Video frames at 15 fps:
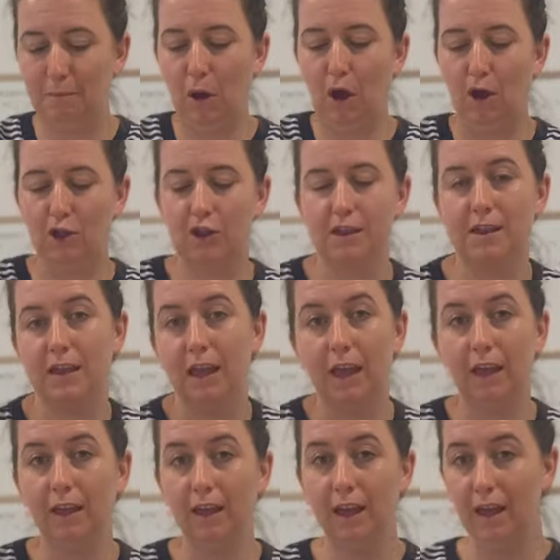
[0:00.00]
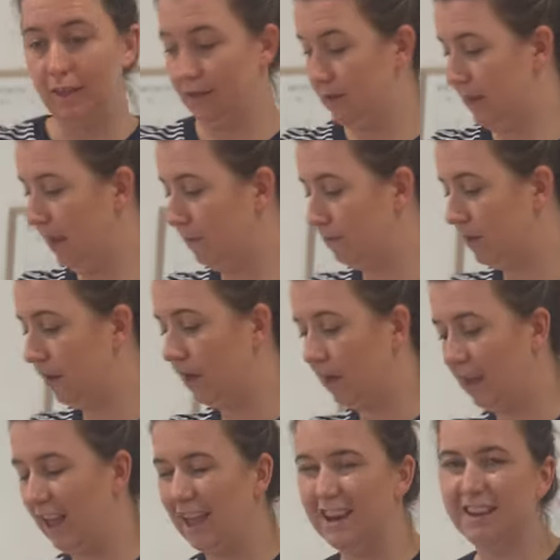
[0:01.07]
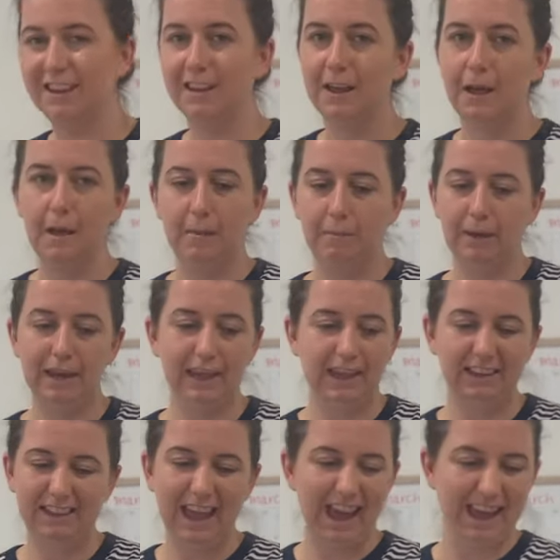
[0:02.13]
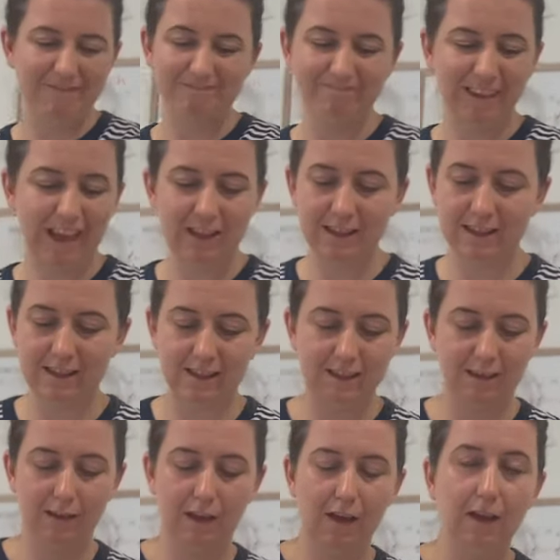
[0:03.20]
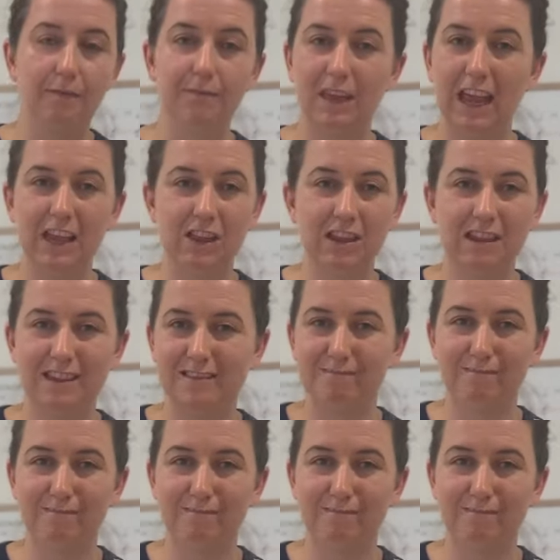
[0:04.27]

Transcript: purchasing the same thing again. But it, yeah, I just, it just,